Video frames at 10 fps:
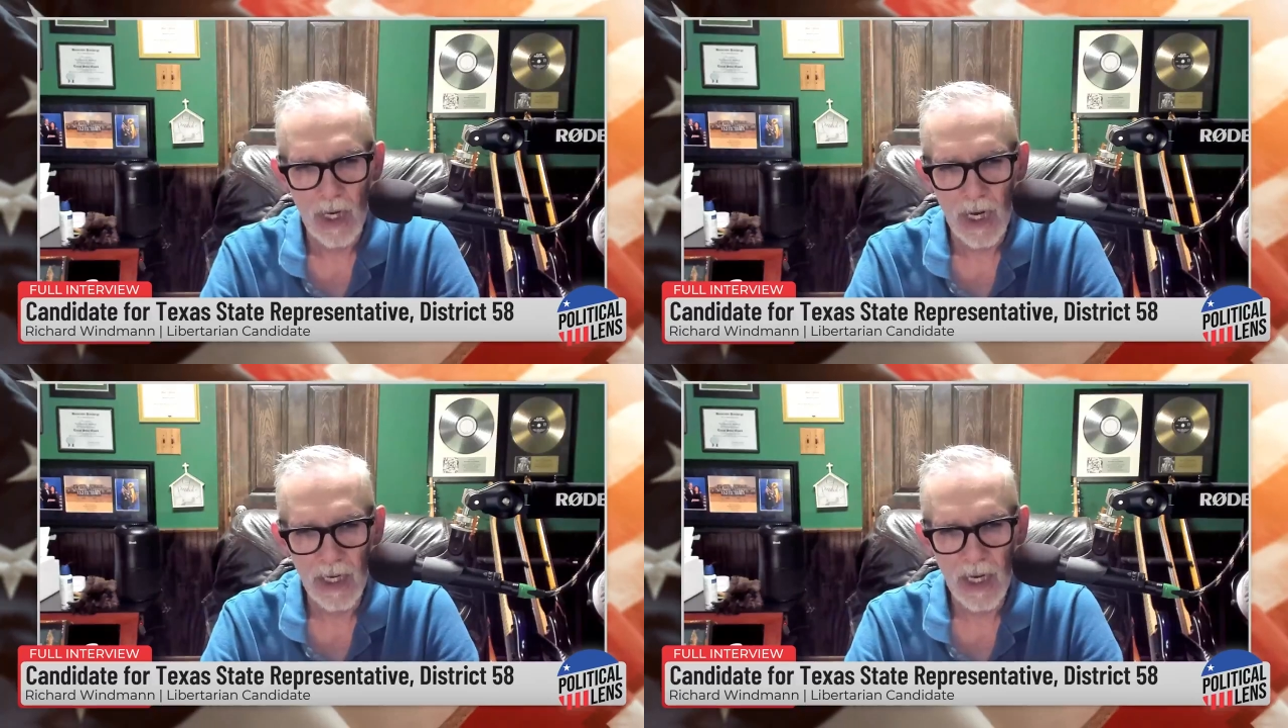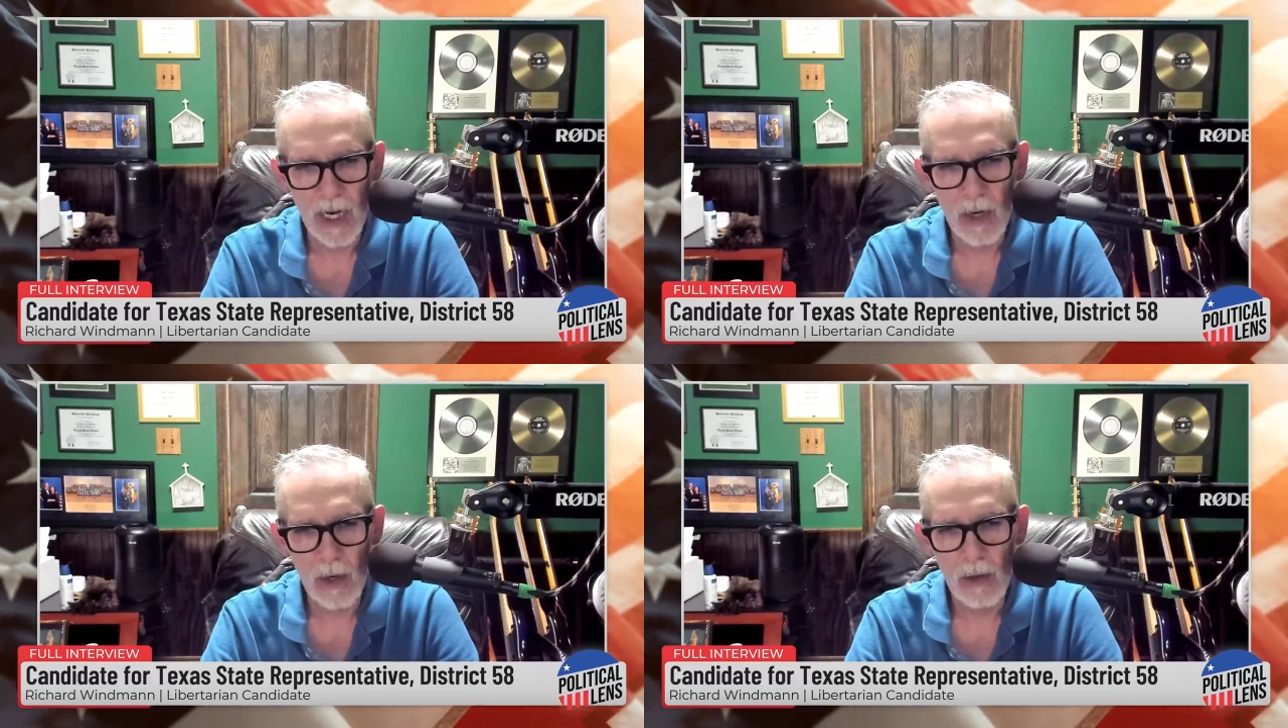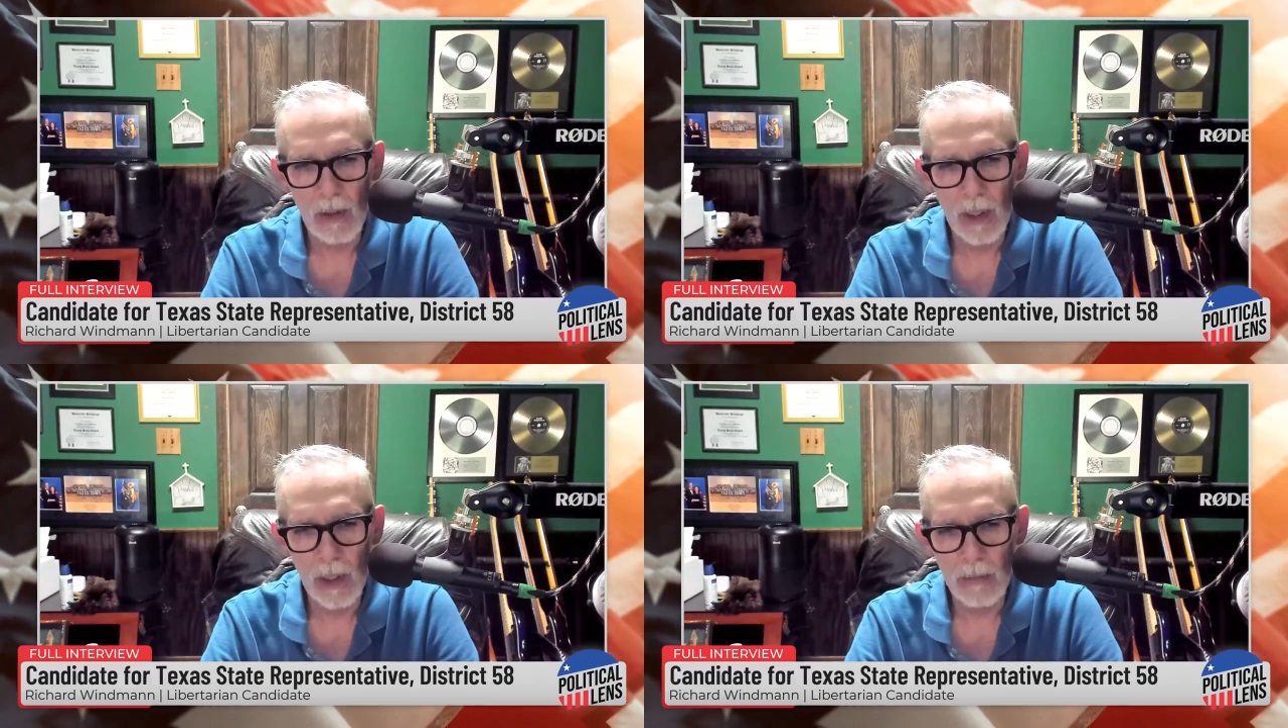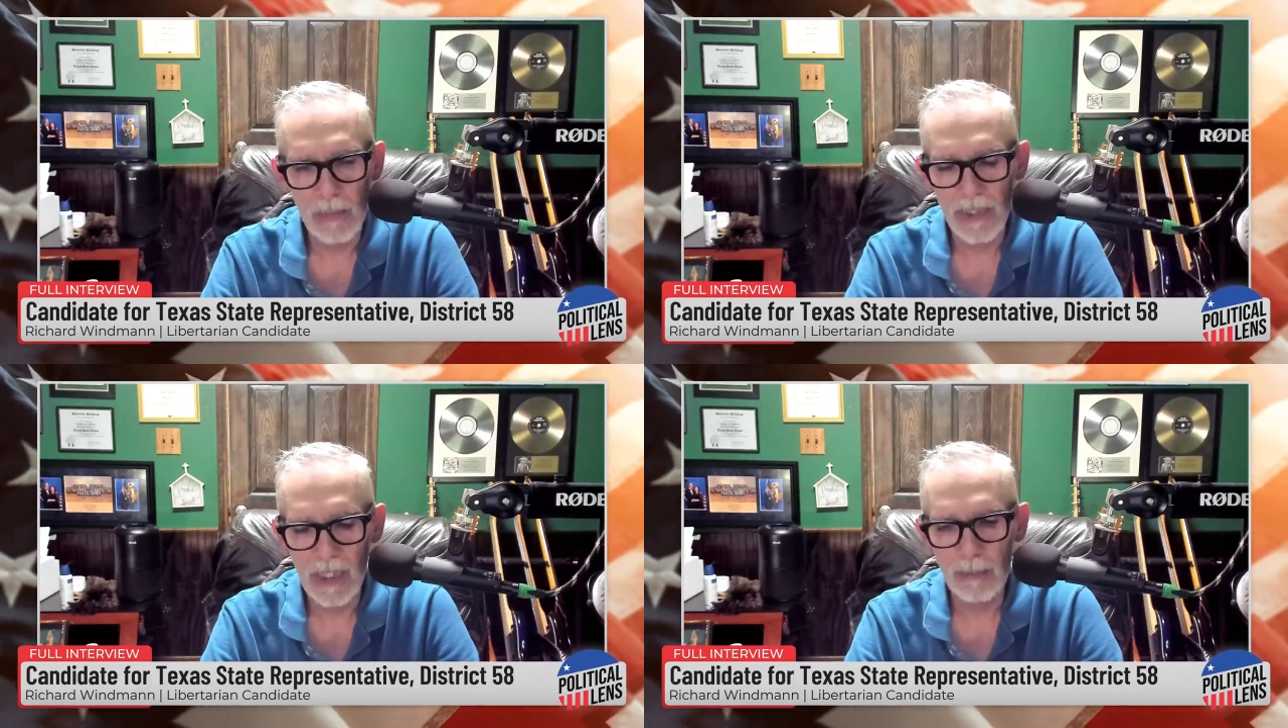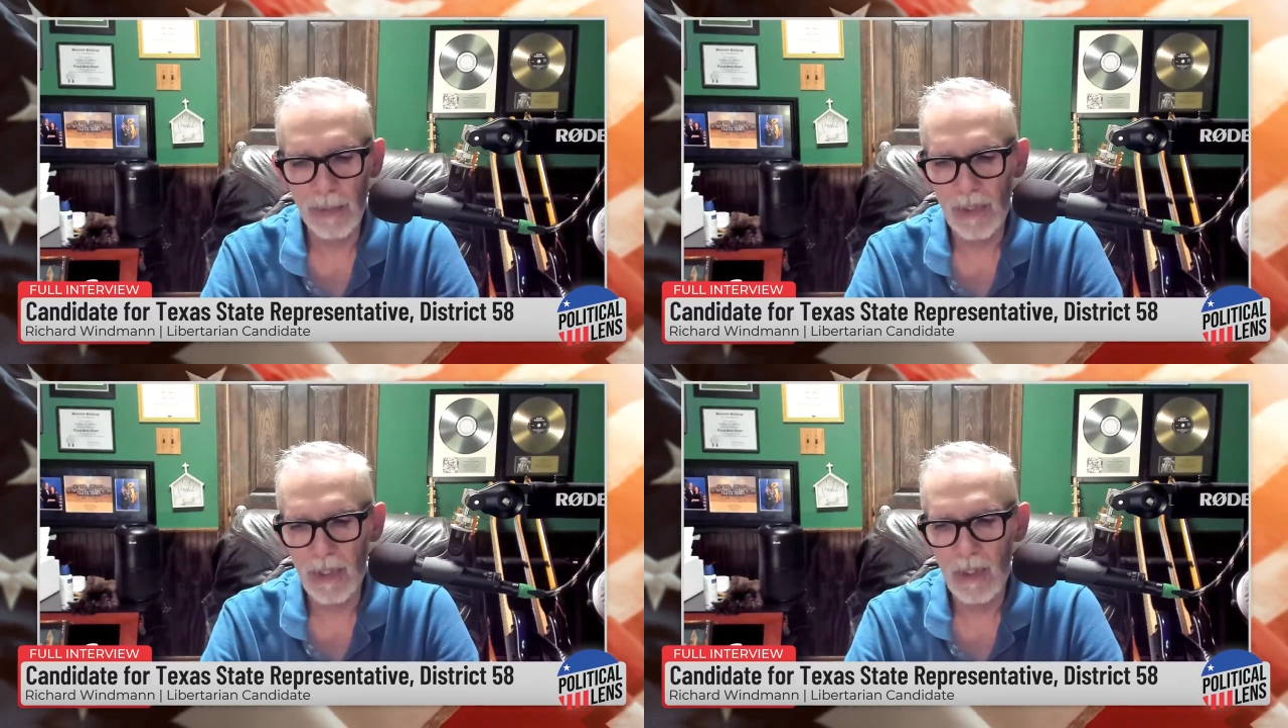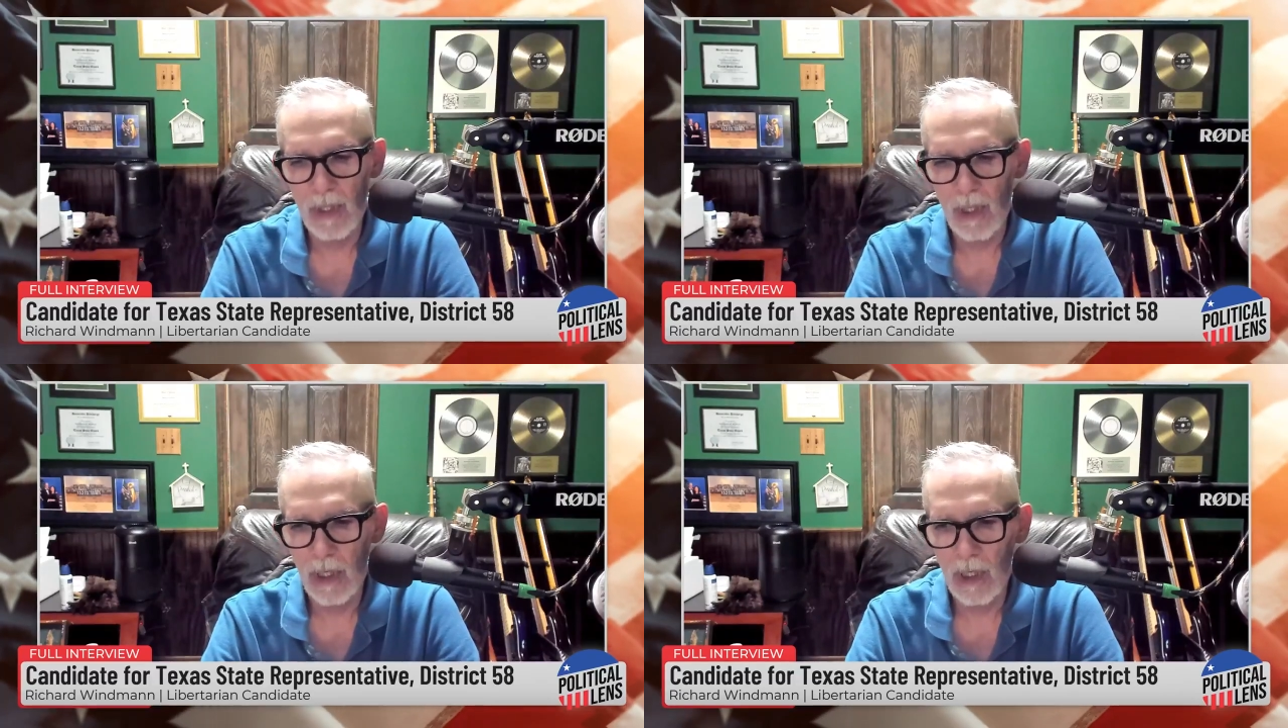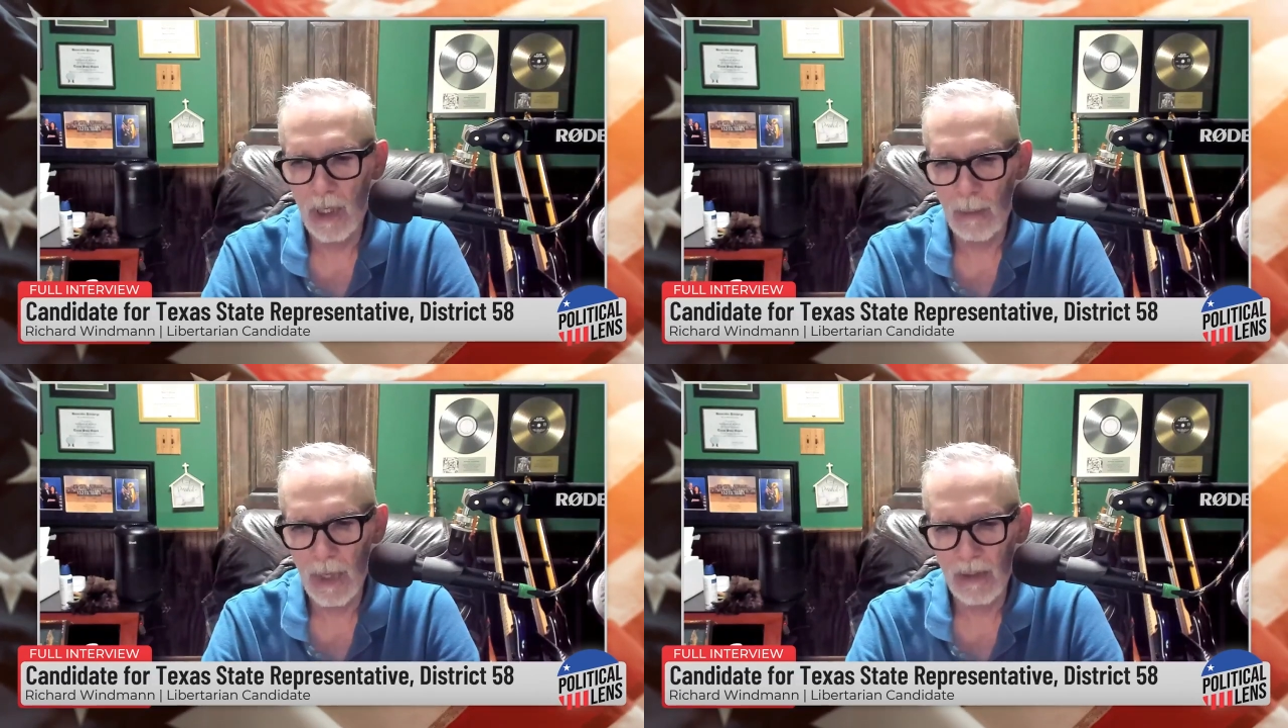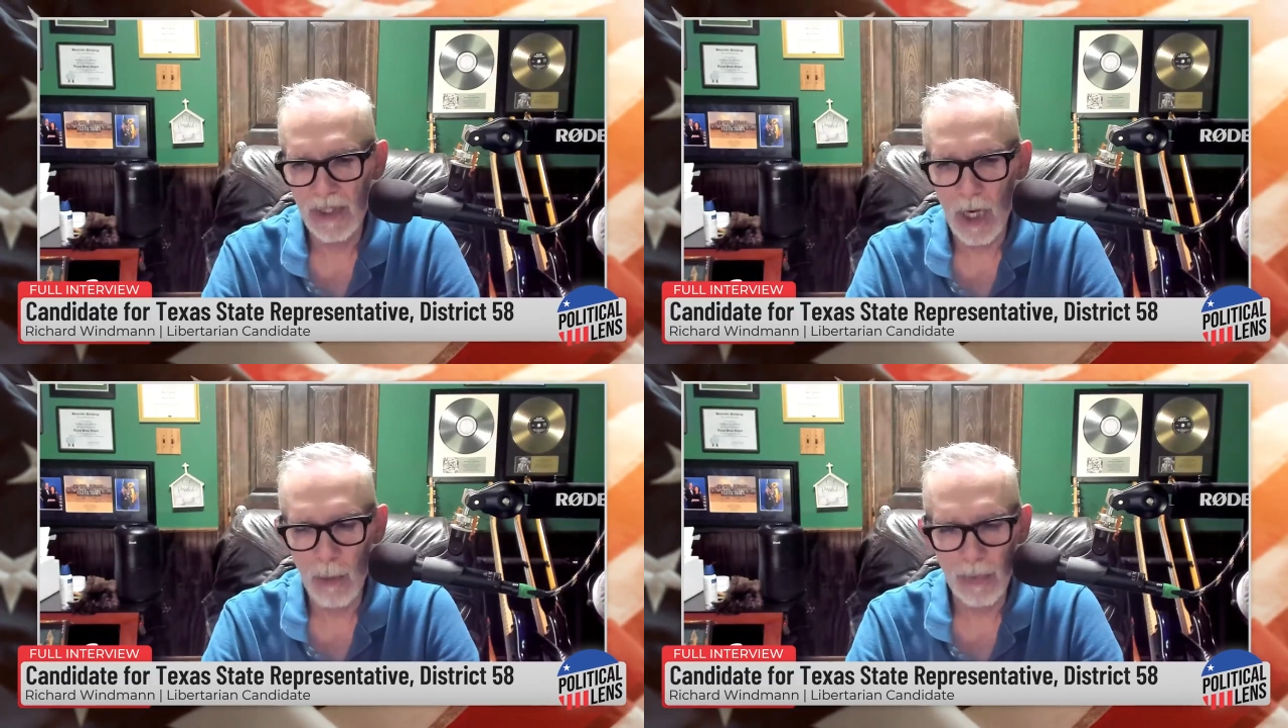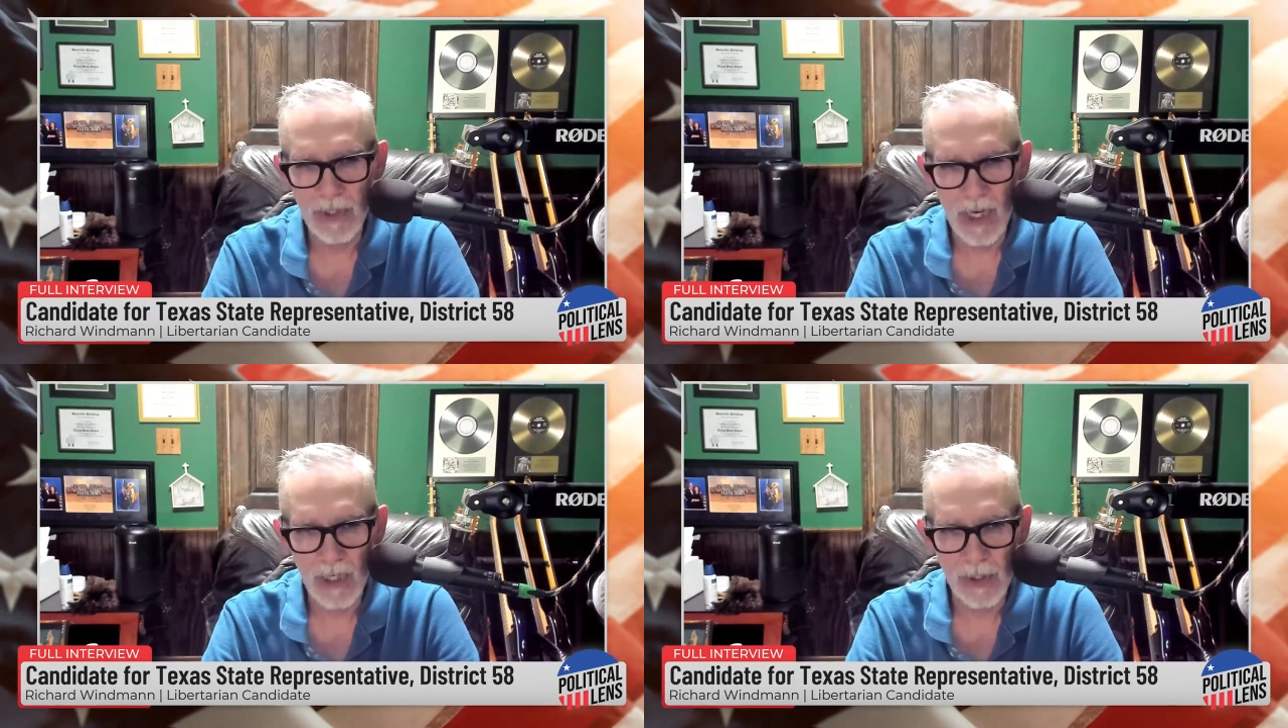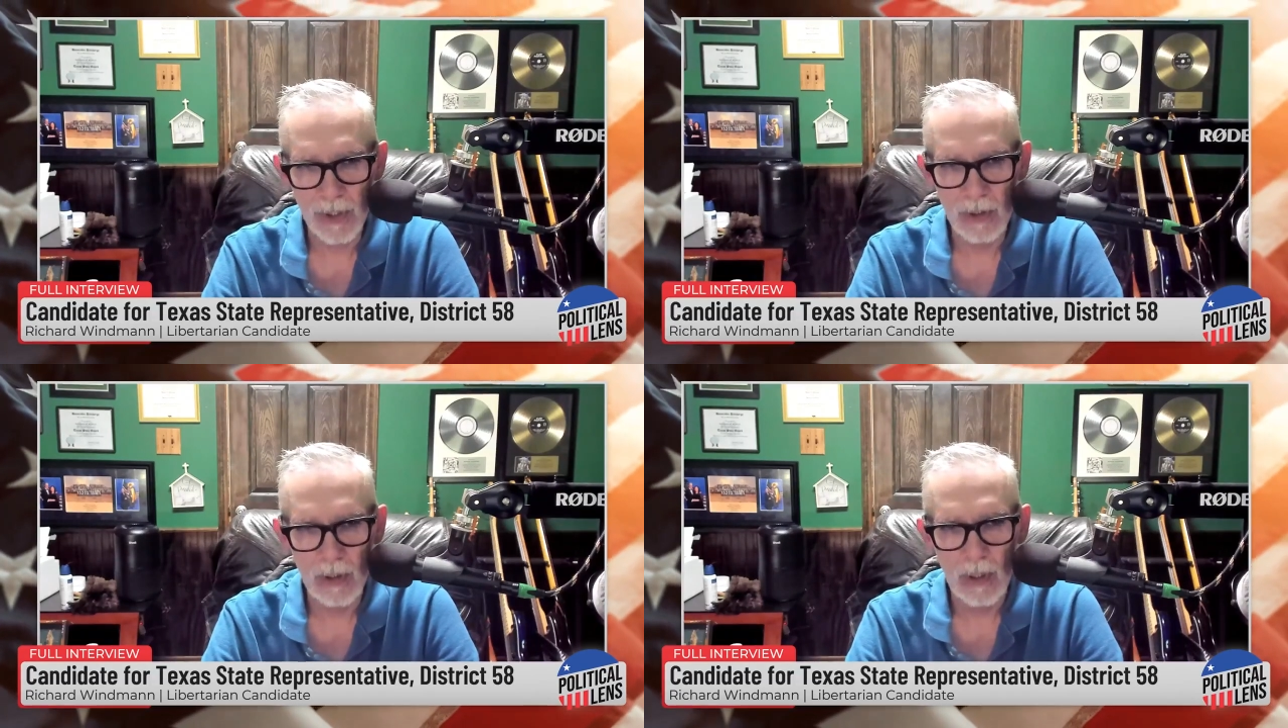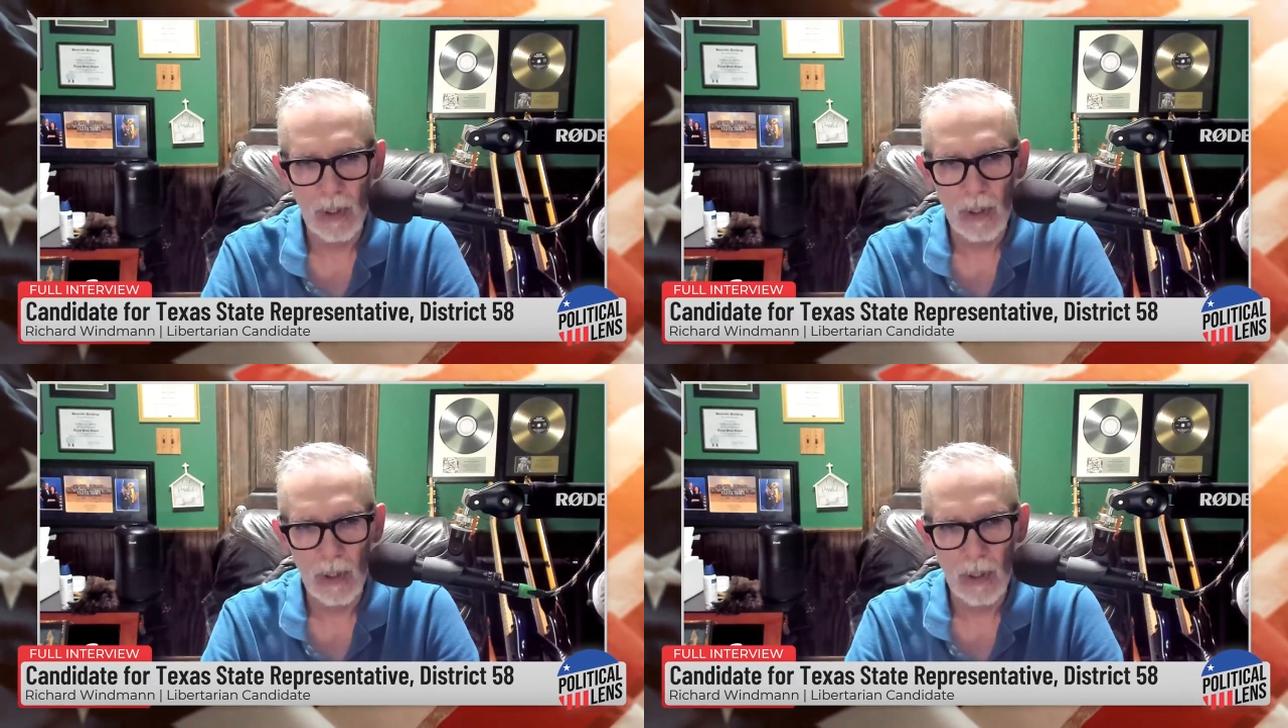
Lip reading: I care deeply about child protection,